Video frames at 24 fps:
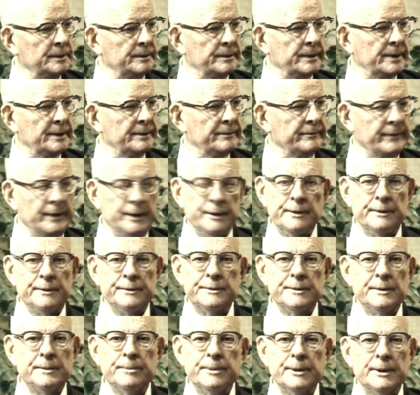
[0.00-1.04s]
You have
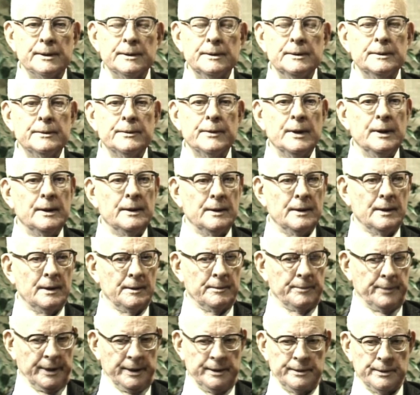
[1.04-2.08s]
vendors to pay,
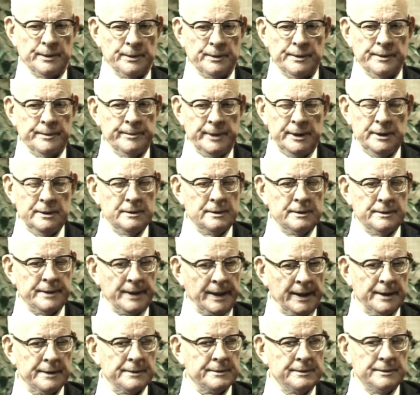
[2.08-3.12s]
payroll to meet,
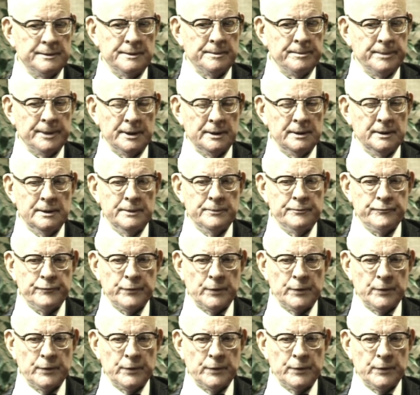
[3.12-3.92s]
taxes to pay.